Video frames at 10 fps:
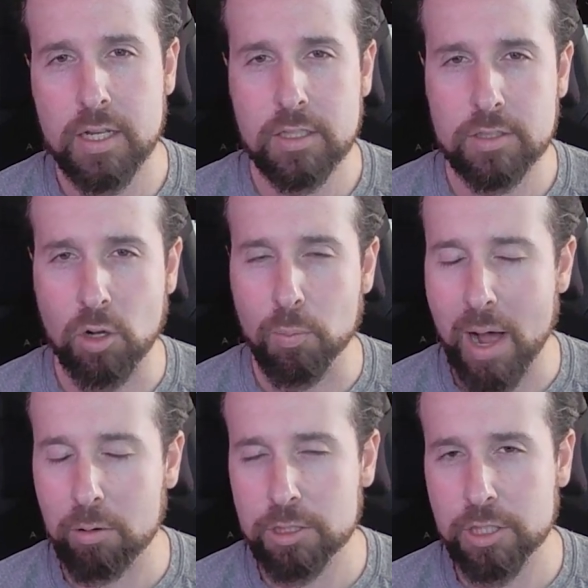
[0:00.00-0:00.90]
So
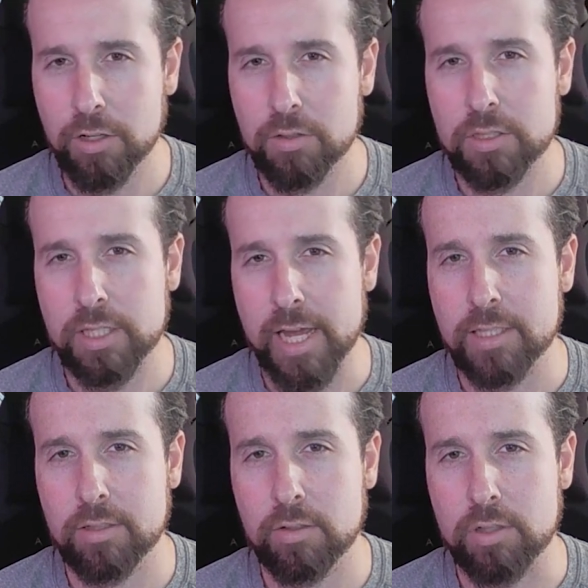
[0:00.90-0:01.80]
PowerShell
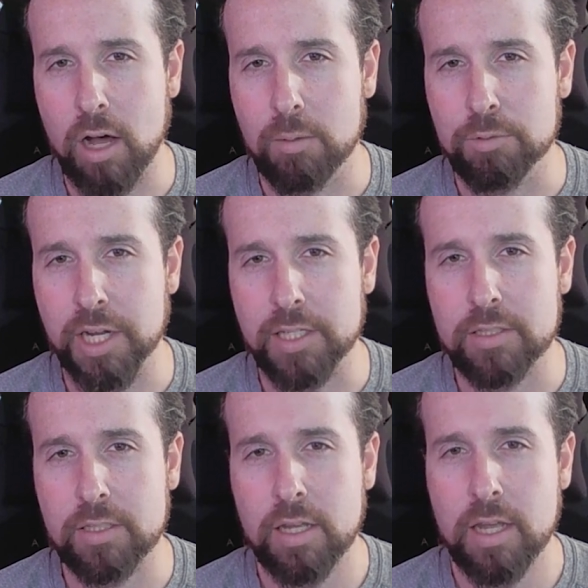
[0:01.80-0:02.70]
takes those objects